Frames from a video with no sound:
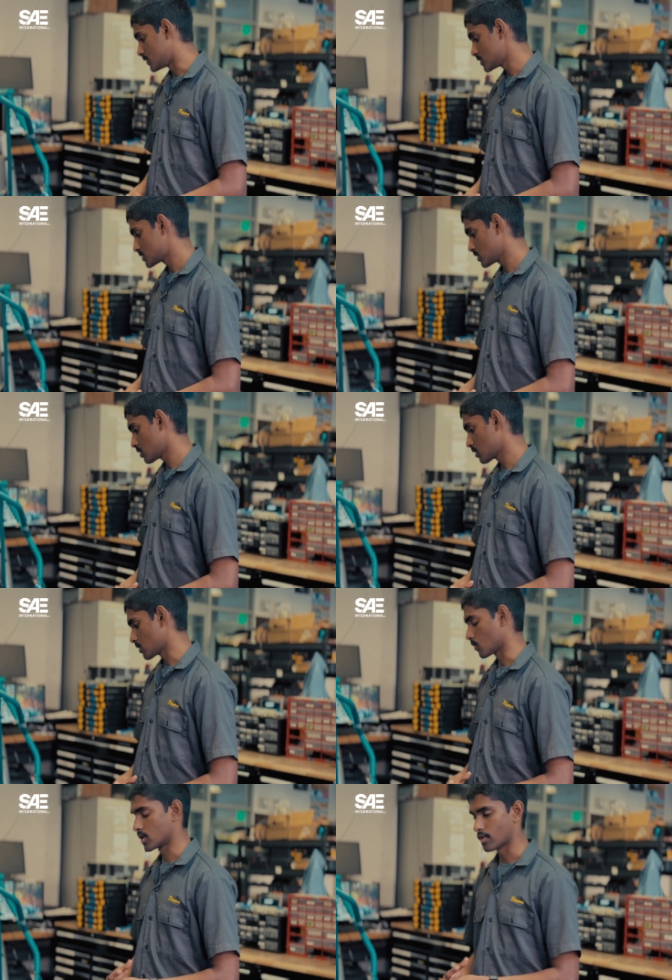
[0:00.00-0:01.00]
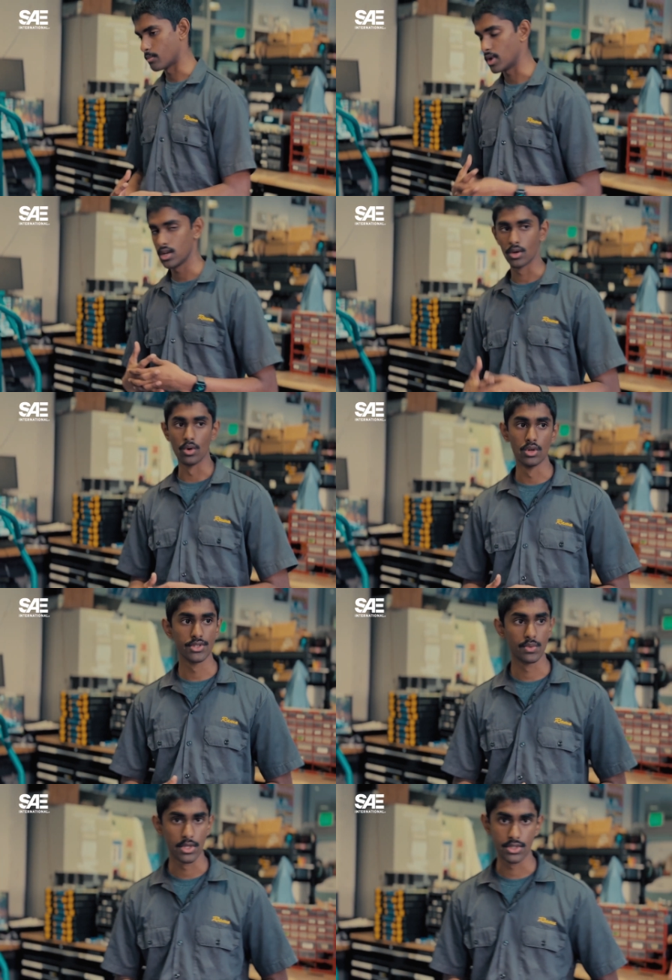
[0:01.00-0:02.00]
this year, one of our main
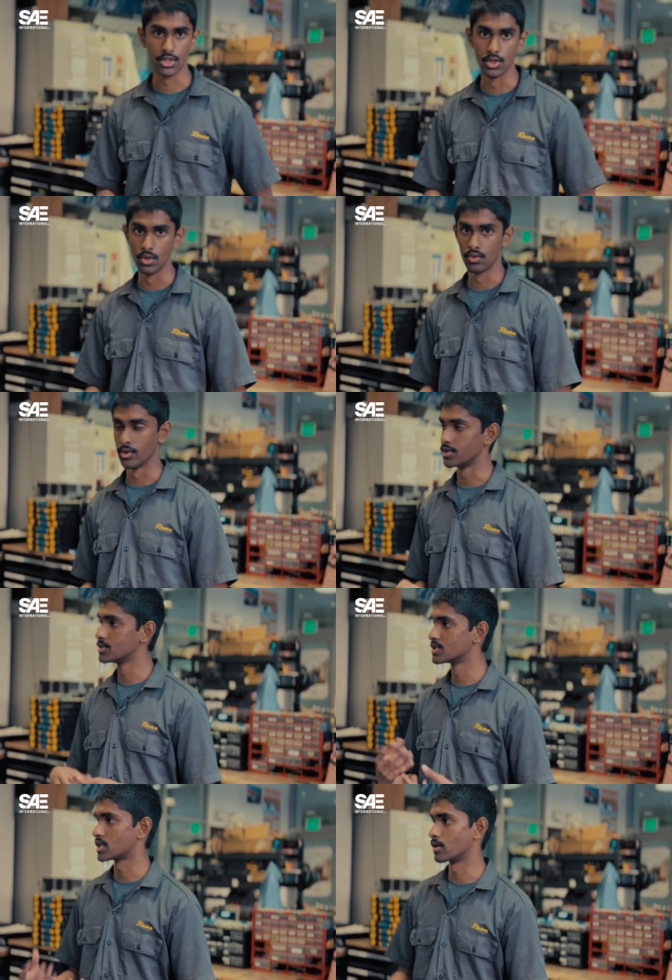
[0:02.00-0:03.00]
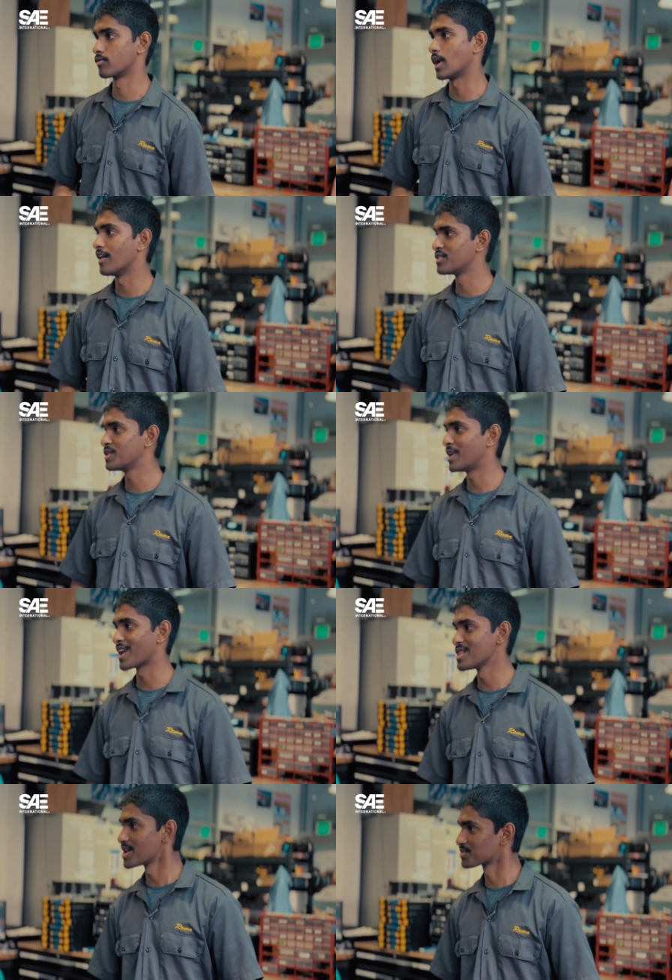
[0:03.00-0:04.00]
goals was to reduce the center of gravity. We
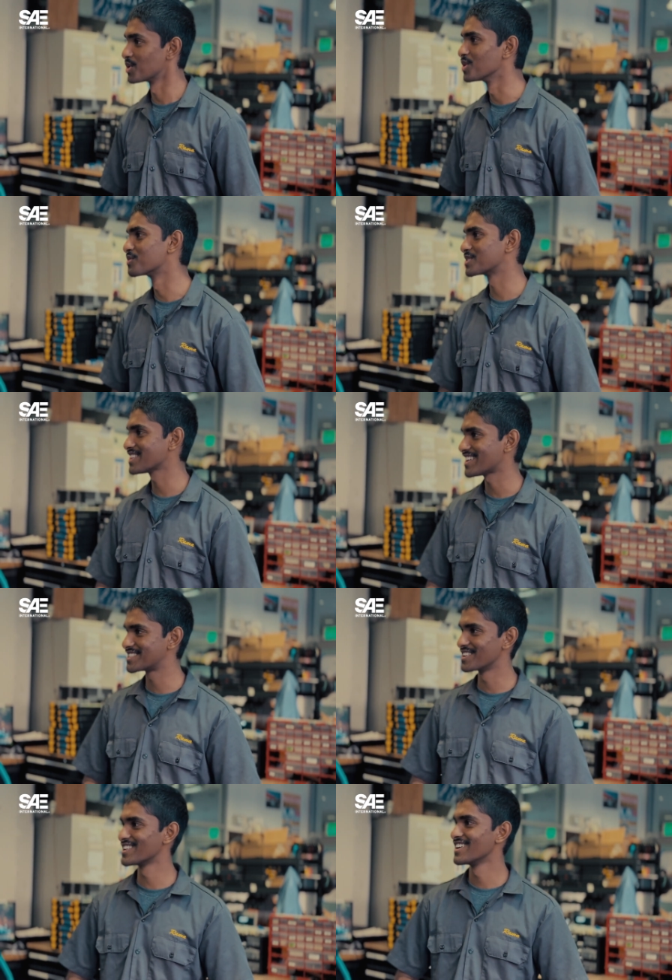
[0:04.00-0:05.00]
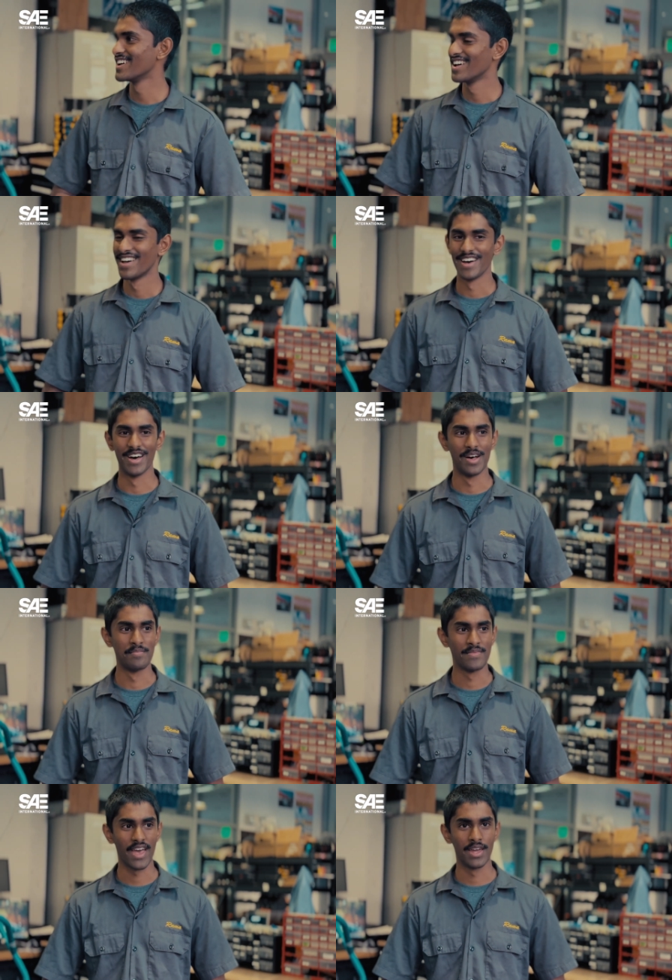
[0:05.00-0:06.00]
had a lot of rollovers last year, okay,
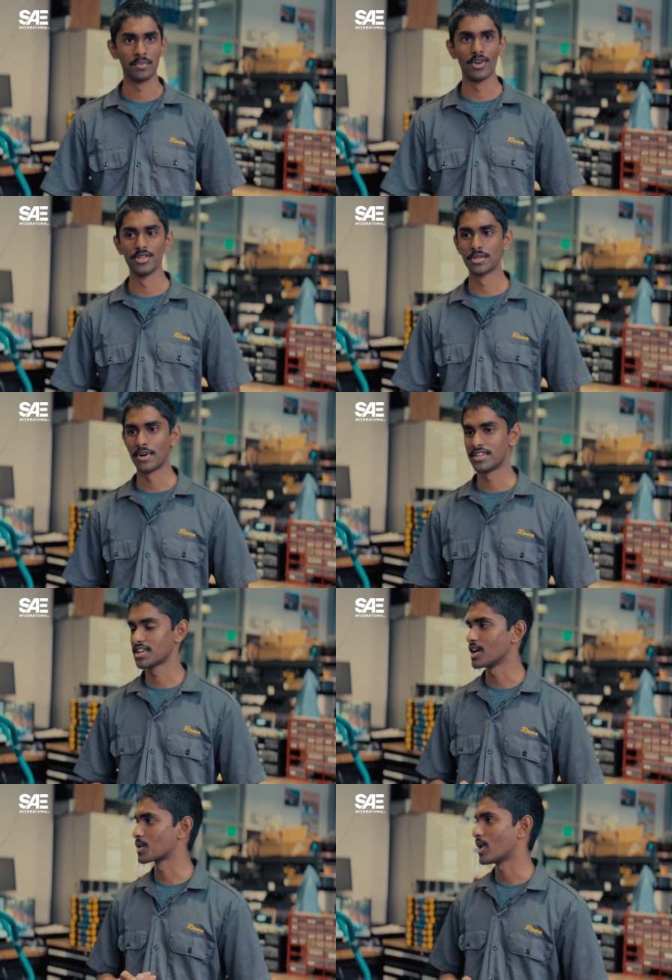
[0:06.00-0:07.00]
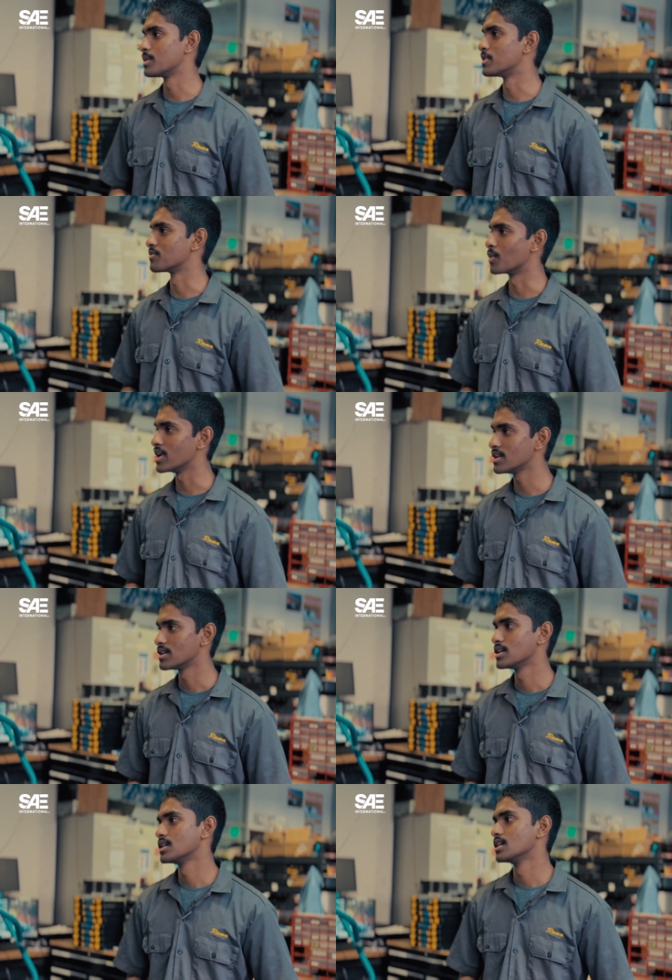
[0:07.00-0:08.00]
um, and we also wanted to cut quite a bit of weight.
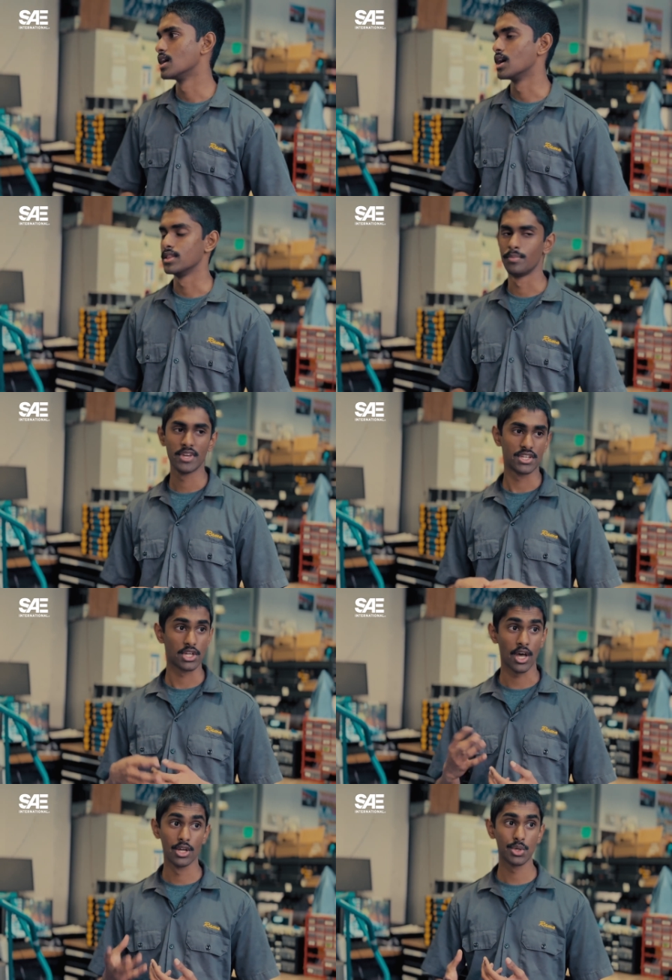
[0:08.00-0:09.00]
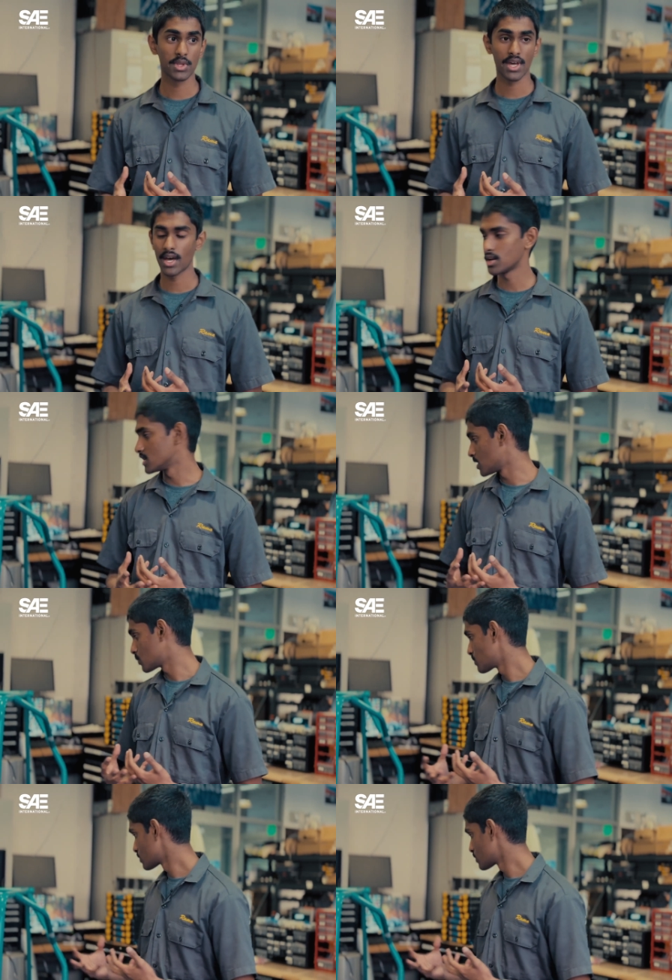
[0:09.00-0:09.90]
Uh, the biggest challenge with that, uh, we